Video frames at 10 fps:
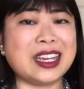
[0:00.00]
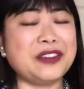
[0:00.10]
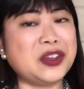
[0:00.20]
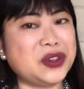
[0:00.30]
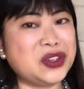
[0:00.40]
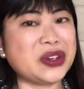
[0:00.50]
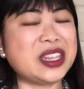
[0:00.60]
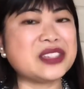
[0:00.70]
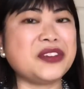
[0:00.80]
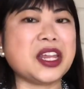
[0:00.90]
If you enjoyed
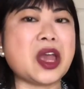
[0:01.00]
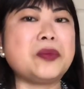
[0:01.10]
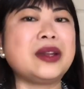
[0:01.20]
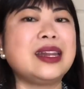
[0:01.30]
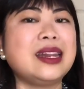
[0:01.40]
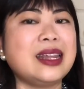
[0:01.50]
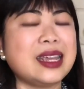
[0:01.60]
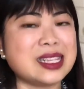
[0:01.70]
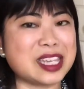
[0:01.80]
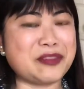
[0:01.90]
this video,
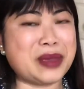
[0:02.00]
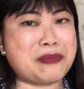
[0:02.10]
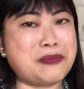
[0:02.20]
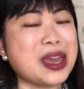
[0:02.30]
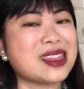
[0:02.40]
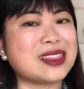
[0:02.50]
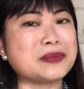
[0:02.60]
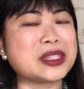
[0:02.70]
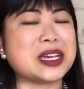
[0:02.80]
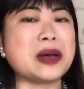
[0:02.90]
please give me a big
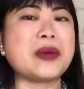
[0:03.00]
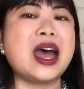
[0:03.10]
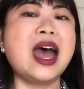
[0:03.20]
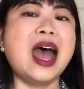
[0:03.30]
thumbs up.